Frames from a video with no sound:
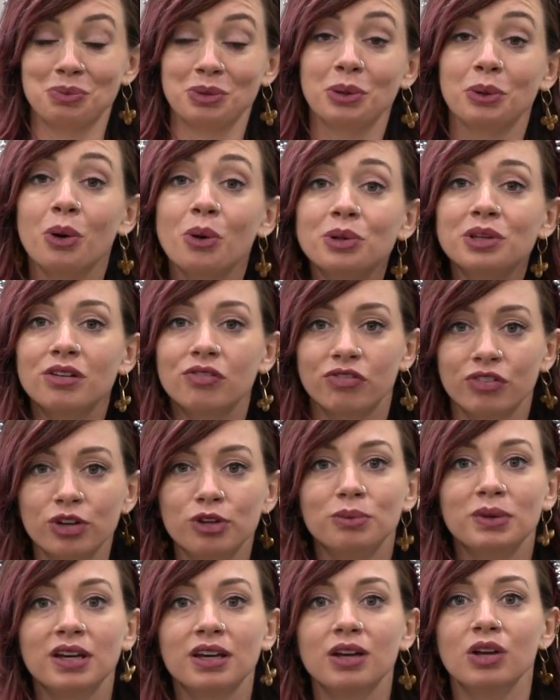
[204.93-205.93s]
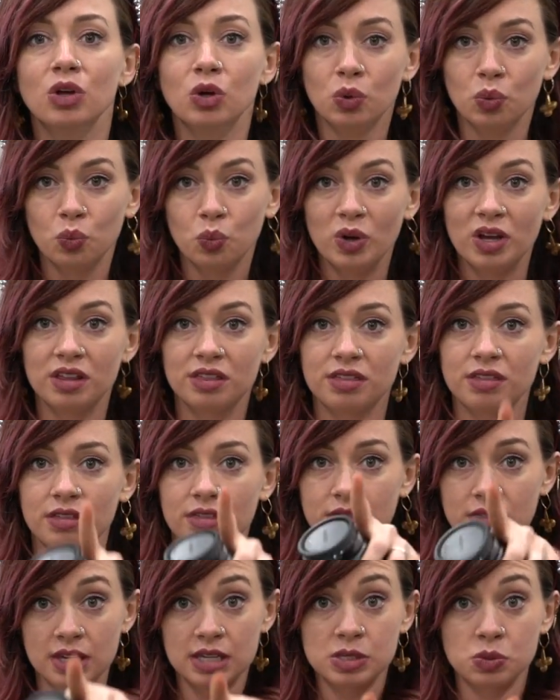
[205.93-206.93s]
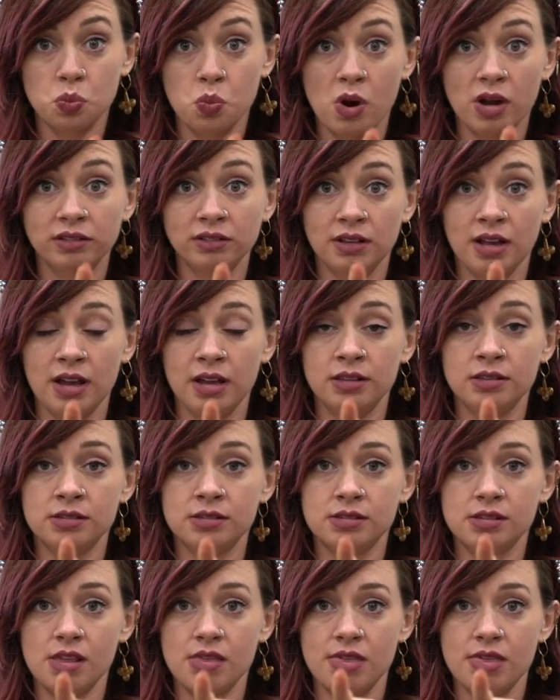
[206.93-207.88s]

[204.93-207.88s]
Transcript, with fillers: We were only filming with this one lens